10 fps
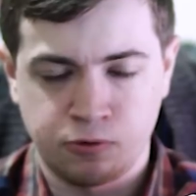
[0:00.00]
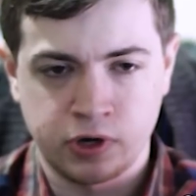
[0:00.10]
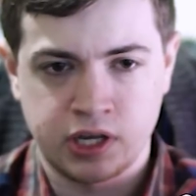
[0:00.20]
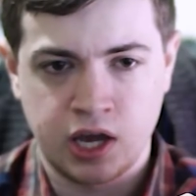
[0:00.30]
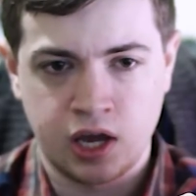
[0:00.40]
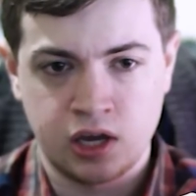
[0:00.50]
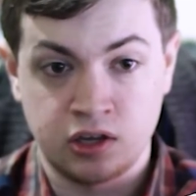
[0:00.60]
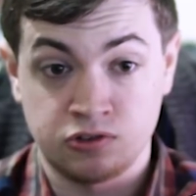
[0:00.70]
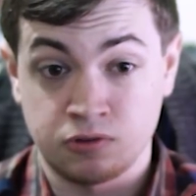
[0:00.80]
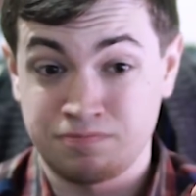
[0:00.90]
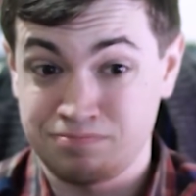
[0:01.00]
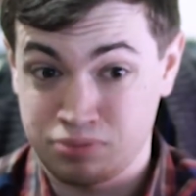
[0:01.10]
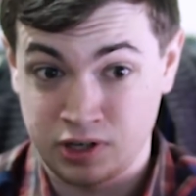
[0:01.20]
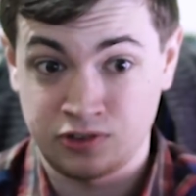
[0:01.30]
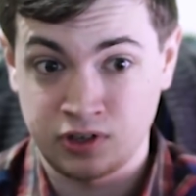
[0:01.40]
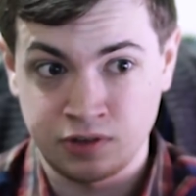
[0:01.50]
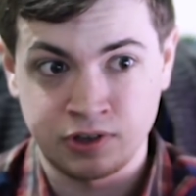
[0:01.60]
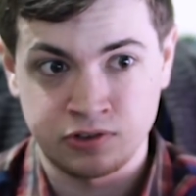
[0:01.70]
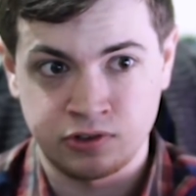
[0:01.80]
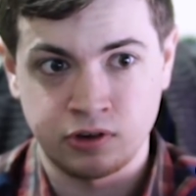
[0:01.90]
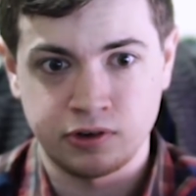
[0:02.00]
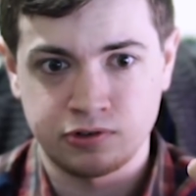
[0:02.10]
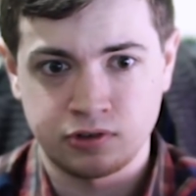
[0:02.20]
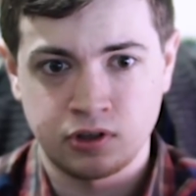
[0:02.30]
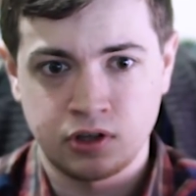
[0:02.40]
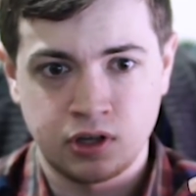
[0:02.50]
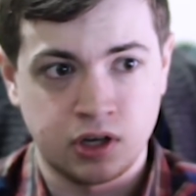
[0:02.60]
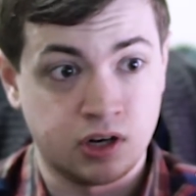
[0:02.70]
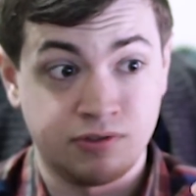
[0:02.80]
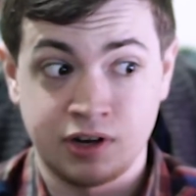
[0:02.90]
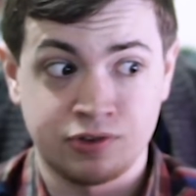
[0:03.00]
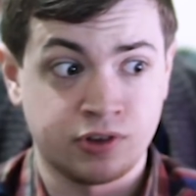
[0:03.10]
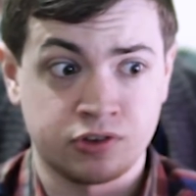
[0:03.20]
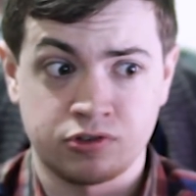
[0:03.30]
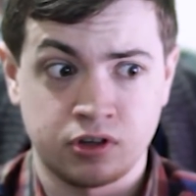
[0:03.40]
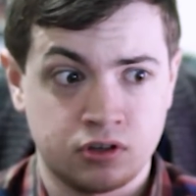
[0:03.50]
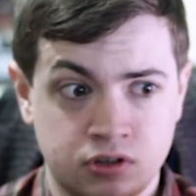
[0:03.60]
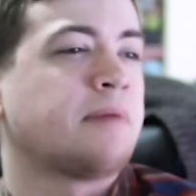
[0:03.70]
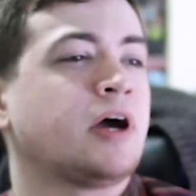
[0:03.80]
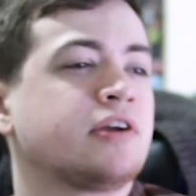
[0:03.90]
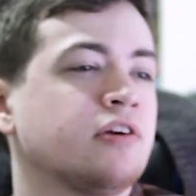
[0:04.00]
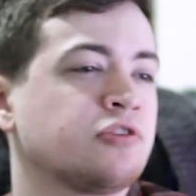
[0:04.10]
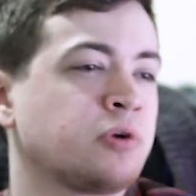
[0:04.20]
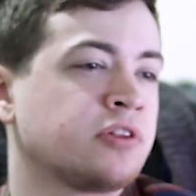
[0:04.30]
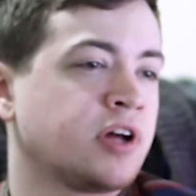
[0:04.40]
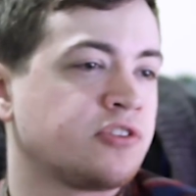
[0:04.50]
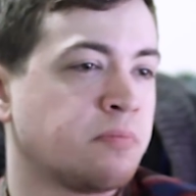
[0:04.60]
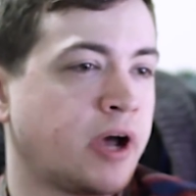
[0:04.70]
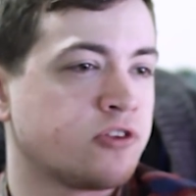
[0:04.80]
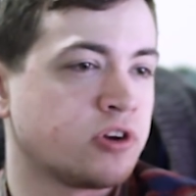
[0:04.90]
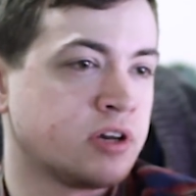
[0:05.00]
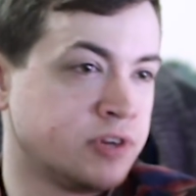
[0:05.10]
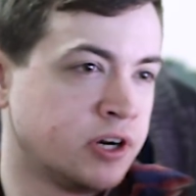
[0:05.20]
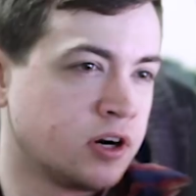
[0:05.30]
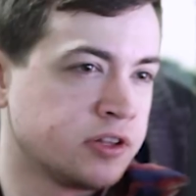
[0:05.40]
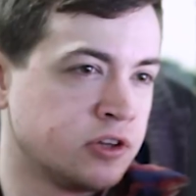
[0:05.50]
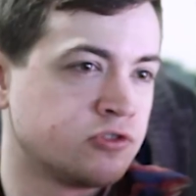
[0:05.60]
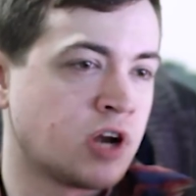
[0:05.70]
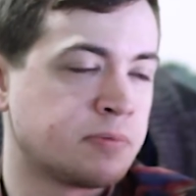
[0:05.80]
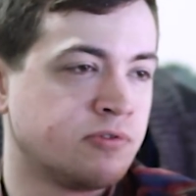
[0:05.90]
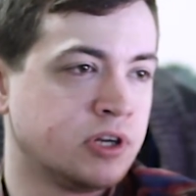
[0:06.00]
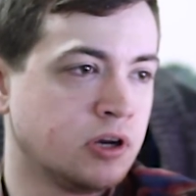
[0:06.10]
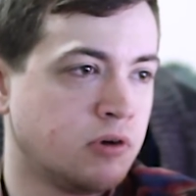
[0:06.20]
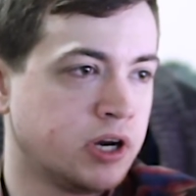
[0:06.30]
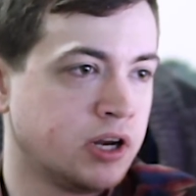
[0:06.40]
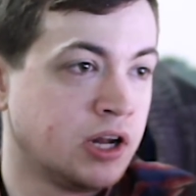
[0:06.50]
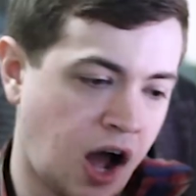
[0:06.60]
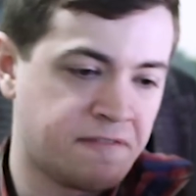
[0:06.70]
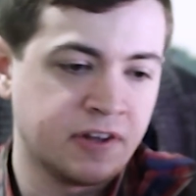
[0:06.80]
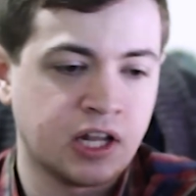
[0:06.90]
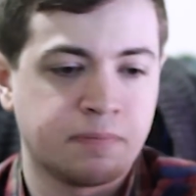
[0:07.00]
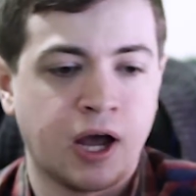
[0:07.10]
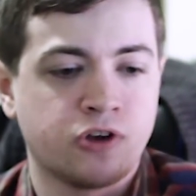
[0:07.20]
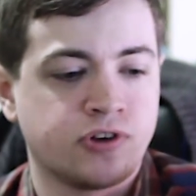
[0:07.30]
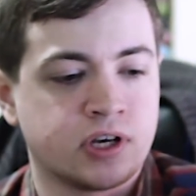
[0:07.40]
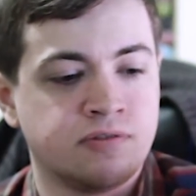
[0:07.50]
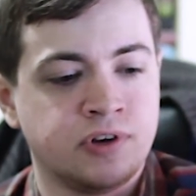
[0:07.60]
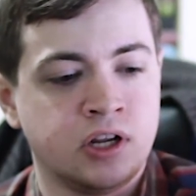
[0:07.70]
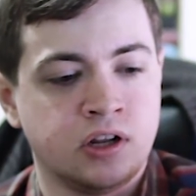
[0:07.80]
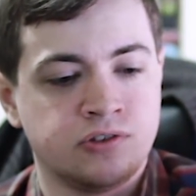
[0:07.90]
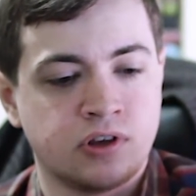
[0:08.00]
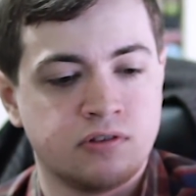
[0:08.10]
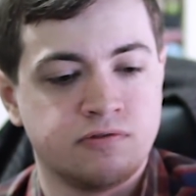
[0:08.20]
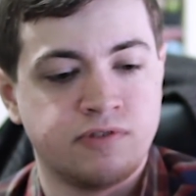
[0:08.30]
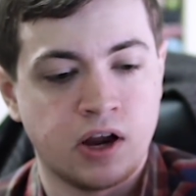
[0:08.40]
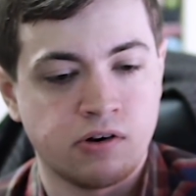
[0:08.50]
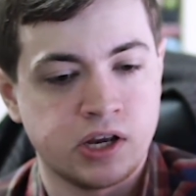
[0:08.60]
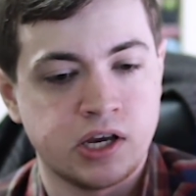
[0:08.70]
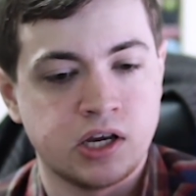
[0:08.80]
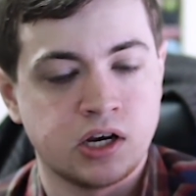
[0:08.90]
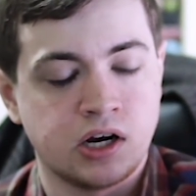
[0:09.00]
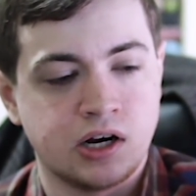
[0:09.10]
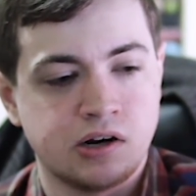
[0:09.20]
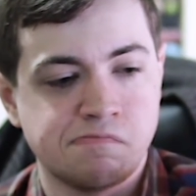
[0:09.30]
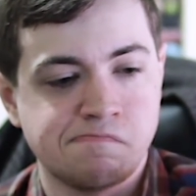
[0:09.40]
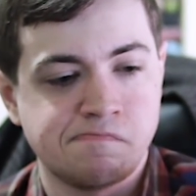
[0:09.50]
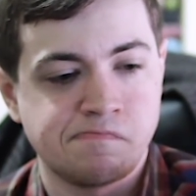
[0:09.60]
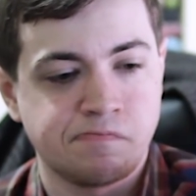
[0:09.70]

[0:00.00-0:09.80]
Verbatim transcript: 40k is a pretty significant series, and I've never touched it. I'm now curious what your thoughts on Bioshock Infinite are that you scrapped a video on it. I feel like Bioshock Infinite is a very um,